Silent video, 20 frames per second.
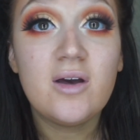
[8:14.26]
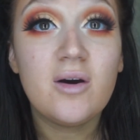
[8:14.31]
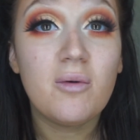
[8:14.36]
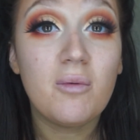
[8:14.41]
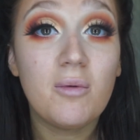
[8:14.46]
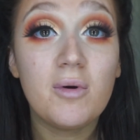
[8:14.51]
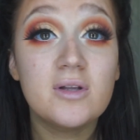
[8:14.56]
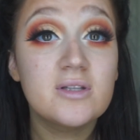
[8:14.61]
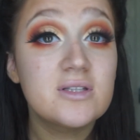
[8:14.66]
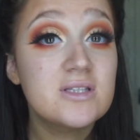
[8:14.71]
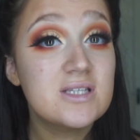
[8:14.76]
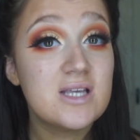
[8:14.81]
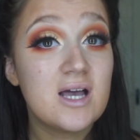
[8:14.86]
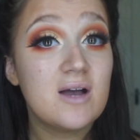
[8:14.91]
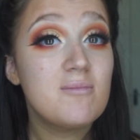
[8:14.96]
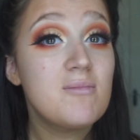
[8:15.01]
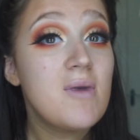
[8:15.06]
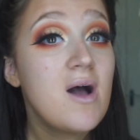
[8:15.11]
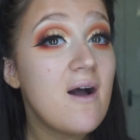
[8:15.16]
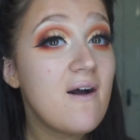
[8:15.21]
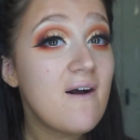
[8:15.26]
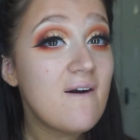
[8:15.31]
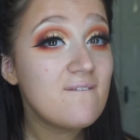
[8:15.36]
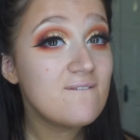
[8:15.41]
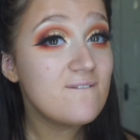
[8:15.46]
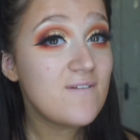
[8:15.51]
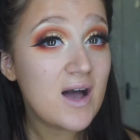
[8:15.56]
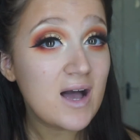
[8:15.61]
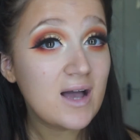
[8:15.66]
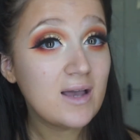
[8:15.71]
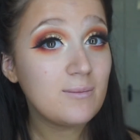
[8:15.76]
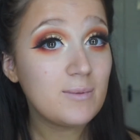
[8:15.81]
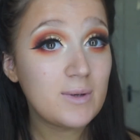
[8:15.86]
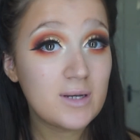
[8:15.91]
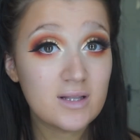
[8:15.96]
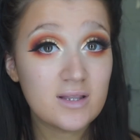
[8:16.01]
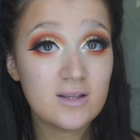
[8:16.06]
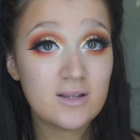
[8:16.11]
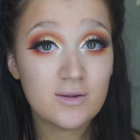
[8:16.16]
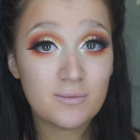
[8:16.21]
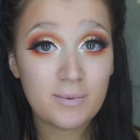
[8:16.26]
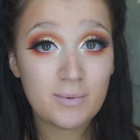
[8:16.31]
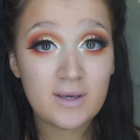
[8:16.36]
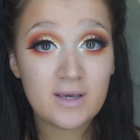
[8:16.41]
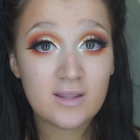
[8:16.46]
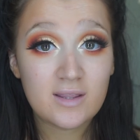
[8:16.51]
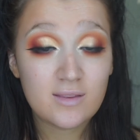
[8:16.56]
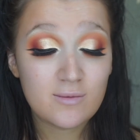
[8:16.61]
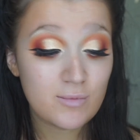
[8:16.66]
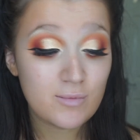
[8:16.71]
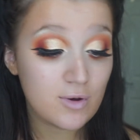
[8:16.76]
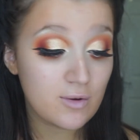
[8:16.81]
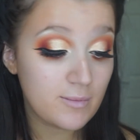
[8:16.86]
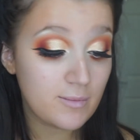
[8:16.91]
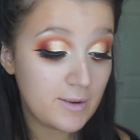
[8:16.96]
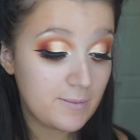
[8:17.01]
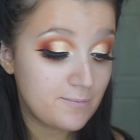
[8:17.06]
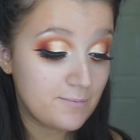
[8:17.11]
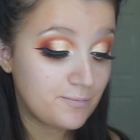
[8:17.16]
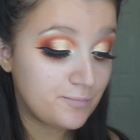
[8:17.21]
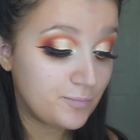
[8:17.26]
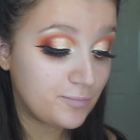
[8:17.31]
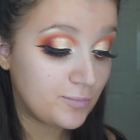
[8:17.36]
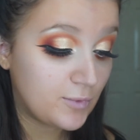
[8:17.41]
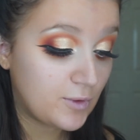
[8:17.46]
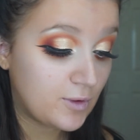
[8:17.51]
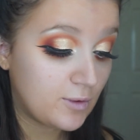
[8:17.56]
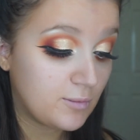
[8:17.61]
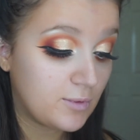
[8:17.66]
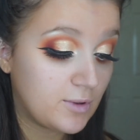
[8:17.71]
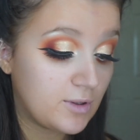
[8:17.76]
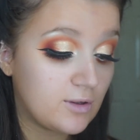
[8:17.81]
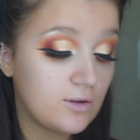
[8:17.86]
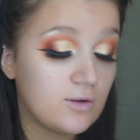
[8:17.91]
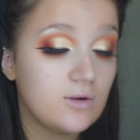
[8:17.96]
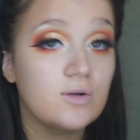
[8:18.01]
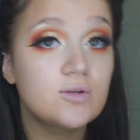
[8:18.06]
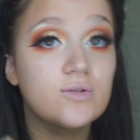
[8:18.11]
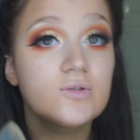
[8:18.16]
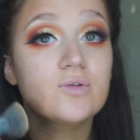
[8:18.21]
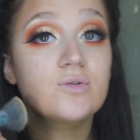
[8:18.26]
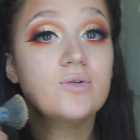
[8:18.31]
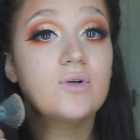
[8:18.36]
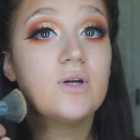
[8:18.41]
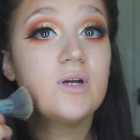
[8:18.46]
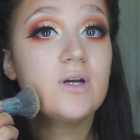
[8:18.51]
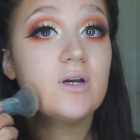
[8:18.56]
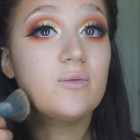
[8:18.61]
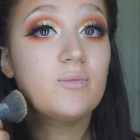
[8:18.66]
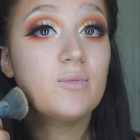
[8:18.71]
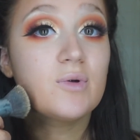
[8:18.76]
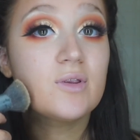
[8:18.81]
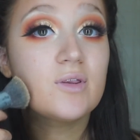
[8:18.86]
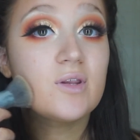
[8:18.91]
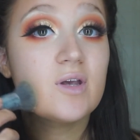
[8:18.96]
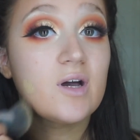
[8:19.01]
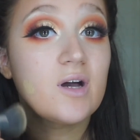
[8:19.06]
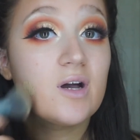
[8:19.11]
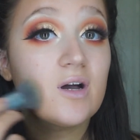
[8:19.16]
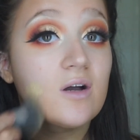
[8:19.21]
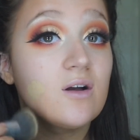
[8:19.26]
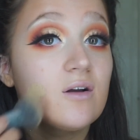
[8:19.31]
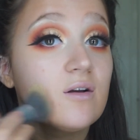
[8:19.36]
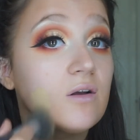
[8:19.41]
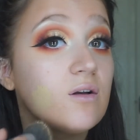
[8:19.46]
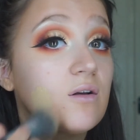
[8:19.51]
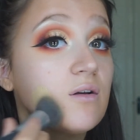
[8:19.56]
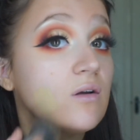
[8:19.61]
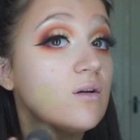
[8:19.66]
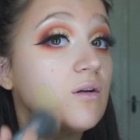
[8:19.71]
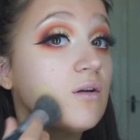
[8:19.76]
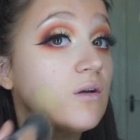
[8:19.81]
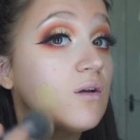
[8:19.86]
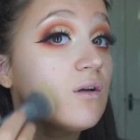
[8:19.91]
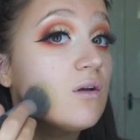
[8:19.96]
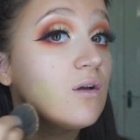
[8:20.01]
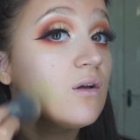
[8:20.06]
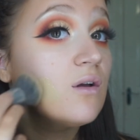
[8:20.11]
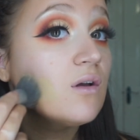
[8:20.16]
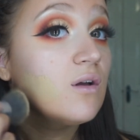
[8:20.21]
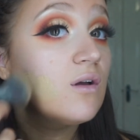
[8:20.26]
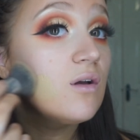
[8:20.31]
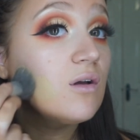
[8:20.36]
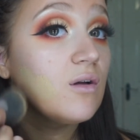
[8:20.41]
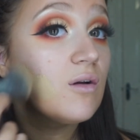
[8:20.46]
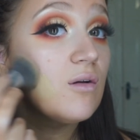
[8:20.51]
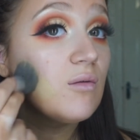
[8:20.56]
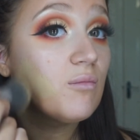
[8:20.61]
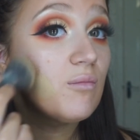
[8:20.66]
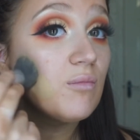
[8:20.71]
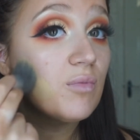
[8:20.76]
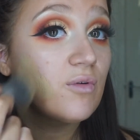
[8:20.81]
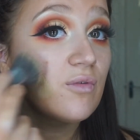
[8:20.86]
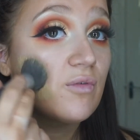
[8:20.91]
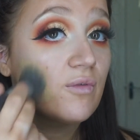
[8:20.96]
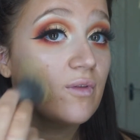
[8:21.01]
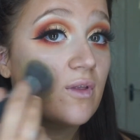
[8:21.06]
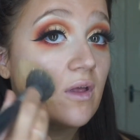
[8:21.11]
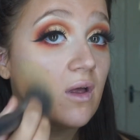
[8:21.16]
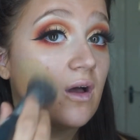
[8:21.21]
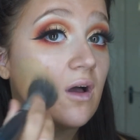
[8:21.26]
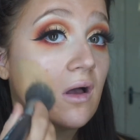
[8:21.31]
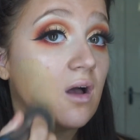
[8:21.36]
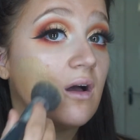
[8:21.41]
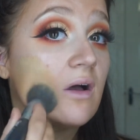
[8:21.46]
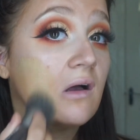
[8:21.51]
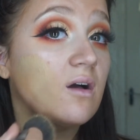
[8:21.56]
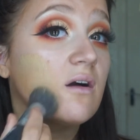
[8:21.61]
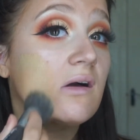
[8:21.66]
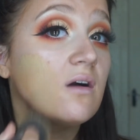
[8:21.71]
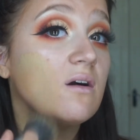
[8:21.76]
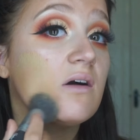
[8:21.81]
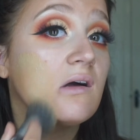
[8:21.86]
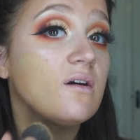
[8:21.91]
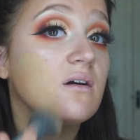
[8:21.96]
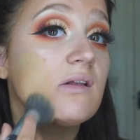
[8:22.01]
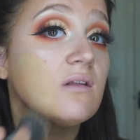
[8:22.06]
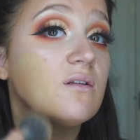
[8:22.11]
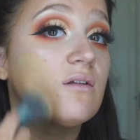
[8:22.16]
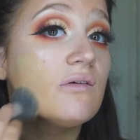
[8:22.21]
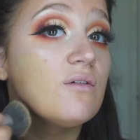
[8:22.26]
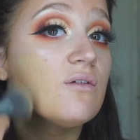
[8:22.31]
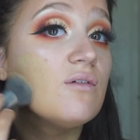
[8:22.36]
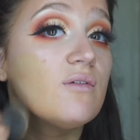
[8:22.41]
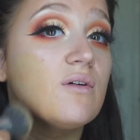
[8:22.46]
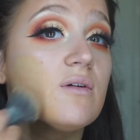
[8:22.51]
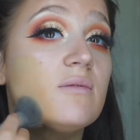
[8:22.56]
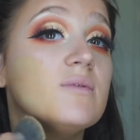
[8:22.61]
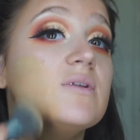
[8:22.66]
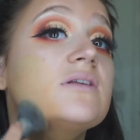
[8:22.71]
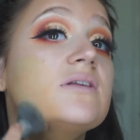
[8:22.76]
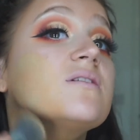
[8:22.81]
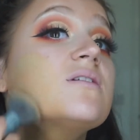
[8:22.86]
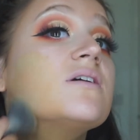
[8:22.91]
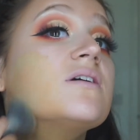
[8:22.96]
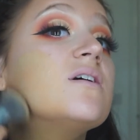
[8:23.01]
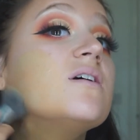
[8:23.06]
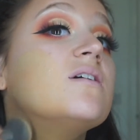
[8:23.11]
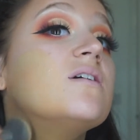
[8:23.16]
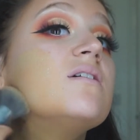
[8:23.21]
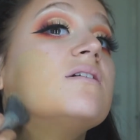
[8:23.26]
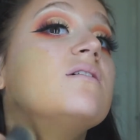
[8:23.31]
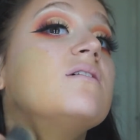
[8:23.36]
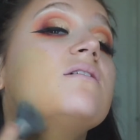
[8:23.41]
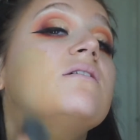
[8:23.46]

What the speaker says: ones I'm vibing a little bit at the moment. So I'm going to go straight in with that and buff that all over my skin.